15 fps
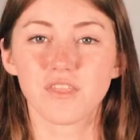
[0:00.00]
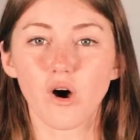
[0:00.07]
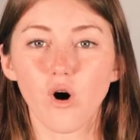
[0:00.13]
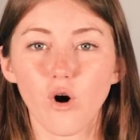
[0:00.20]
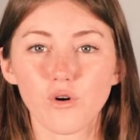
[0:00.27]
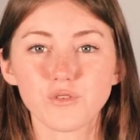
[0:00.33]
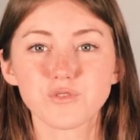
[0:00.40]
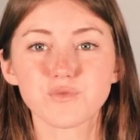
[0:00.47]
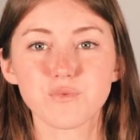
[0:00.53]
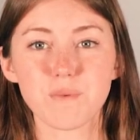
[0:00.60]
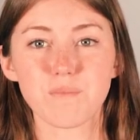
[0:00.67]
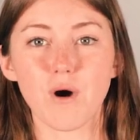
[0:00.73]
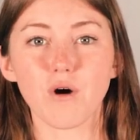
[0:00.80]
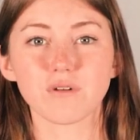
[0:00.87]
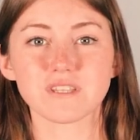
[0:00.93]
The holes we
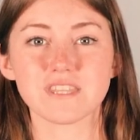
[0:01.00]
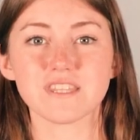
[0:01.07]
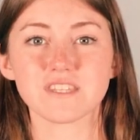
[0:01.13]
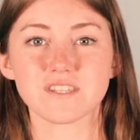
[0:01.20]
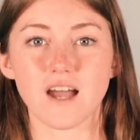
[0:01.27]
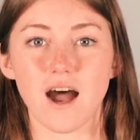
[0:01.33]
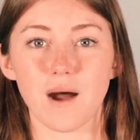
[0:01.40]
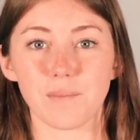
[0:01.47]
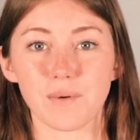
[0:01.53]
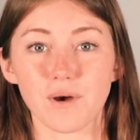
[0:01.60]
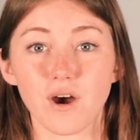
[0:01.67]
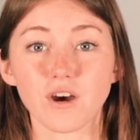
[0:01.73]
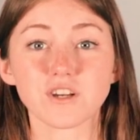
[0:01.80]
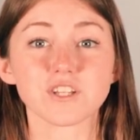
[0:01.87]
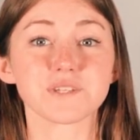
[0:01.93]
poked in the top
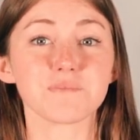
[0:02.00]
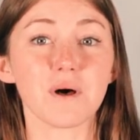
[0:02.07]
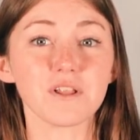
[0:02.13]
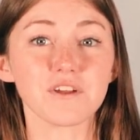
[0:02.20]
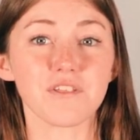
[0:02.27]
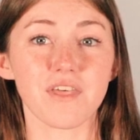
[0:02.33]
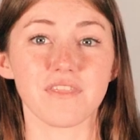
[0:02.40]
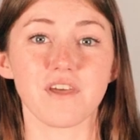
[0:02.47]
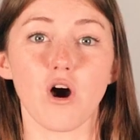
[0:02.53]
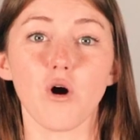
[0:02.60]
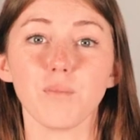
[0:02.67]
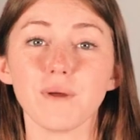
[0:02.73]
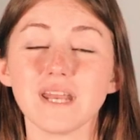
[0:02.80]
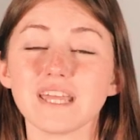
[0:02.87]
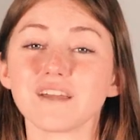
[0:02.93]
are smaller than the
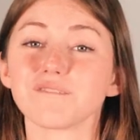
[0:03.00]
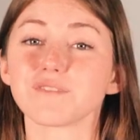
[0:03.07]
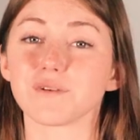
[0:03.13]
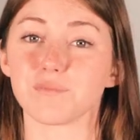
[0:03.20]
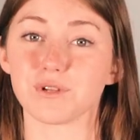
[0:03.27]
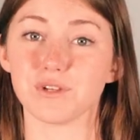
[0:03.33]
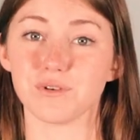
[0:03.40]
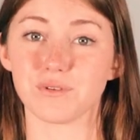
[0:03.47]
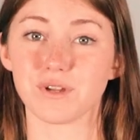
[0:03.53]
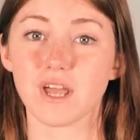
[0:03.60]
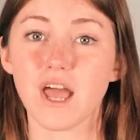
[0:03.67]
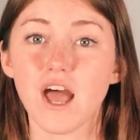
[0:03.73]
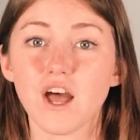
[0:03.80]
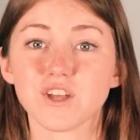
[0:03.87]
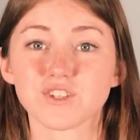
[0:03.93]
opening of the balloon,
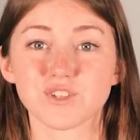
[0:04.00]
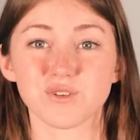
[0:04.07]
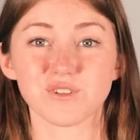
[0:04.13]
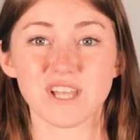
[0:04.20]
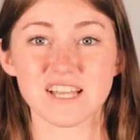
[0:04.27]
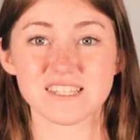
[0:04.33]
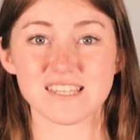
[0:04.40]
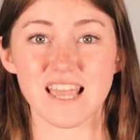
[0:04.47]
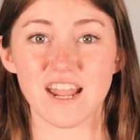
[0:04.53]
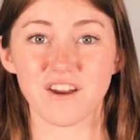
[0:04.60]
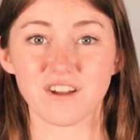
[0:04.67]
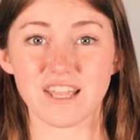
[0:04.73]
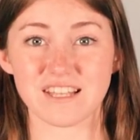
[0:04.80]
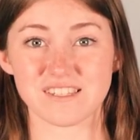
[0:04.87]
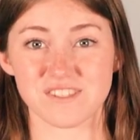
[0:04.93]
so less
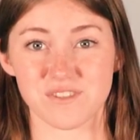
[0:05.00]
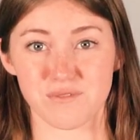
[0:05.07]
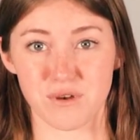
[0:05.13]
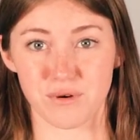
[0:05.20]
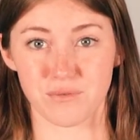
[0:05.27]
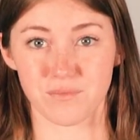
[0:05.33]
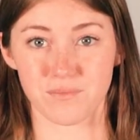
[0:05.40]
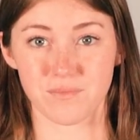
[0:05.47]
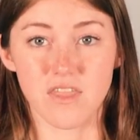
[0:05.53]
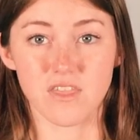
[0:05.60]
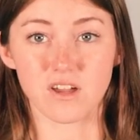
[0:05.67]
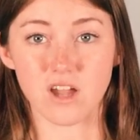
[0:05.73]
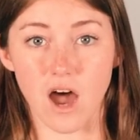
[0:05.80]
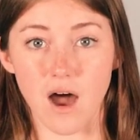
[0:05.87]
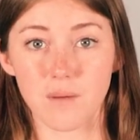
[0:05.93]
air gets through.
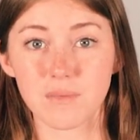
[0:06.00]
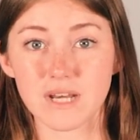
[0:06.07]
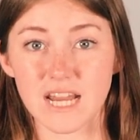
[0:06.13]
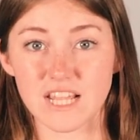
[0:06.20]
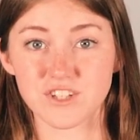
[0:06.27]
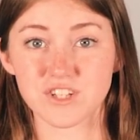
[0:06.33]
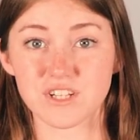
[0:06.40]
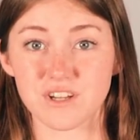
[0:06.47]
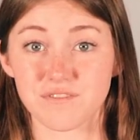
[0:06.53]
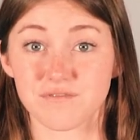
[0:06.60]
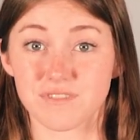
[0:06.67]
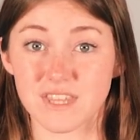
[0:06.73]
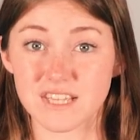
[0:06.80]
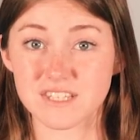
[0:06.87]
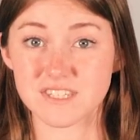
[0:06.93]
The combination
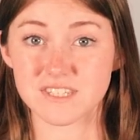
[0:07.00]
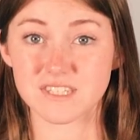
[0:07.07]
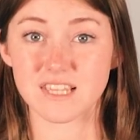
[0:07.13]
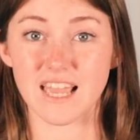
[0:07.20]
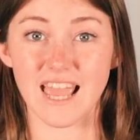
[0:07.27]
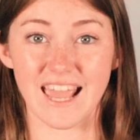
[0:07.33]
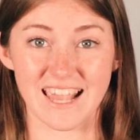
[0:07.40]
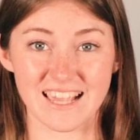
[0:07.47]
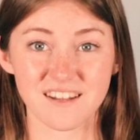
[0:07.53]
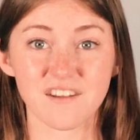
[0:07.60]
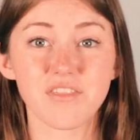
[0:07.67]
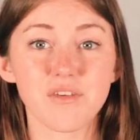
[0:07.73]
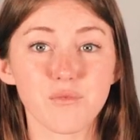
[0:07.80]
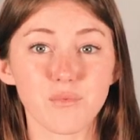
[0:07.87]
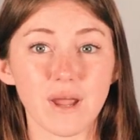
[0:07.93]
of this
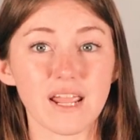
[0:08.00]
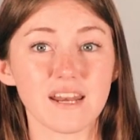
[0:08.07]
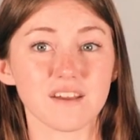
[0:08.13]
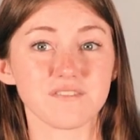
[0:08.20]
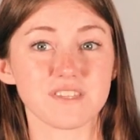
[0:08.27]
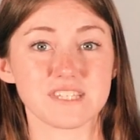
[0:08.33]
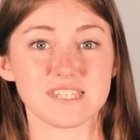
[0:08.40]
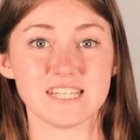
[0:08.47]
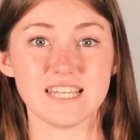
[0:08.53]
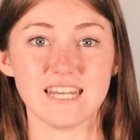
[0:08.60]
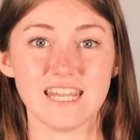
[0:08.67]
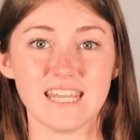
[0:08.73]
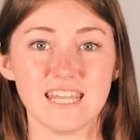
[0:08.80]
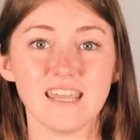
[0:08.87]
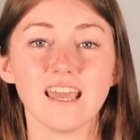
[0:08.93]
and the weight of the
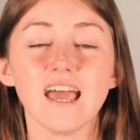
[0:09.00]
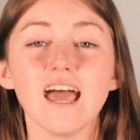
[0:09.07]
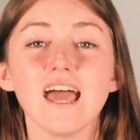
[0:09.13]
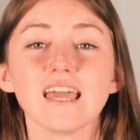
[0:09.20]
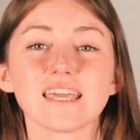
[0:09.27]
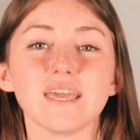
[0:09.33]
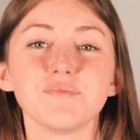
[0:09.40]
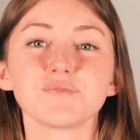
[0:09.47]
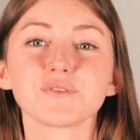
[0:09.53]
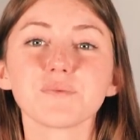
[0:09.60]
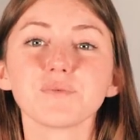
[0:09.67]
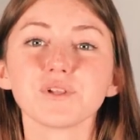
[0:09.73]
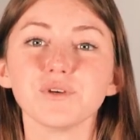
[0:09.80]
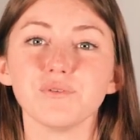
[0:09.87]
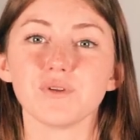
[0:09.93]
CD keeps
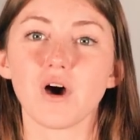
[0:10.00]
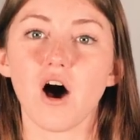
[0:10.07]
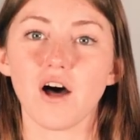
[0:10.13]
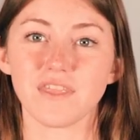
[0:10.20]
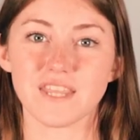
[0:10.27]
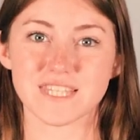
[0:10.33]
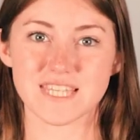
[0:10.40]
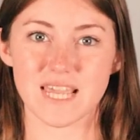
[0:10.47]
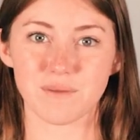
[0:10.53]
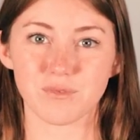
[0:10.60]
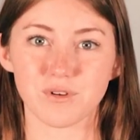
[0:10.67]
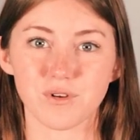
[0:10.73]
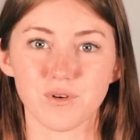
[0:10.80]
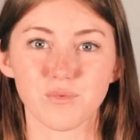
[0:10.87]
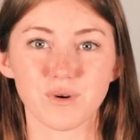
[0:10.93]
the balloon on the
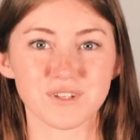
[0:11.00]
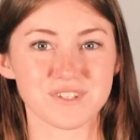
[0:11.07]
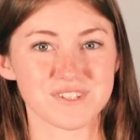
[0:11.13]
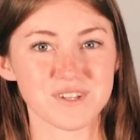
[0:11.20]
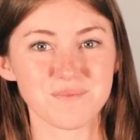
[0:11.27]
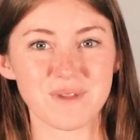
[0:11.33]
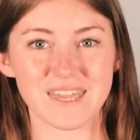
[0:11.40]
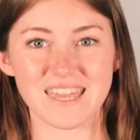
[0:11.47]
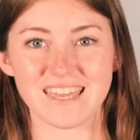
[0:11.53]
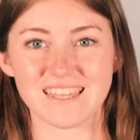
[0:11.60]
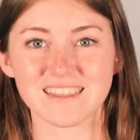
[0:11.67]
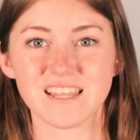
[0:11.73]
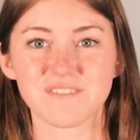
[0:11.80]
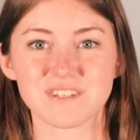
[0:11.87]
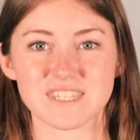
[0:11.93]
table while still making
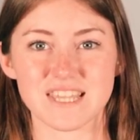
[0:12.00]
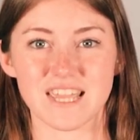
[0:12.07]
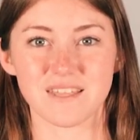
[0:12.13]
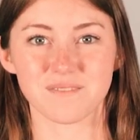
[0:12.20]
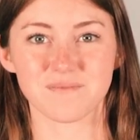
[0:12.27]
it levitate.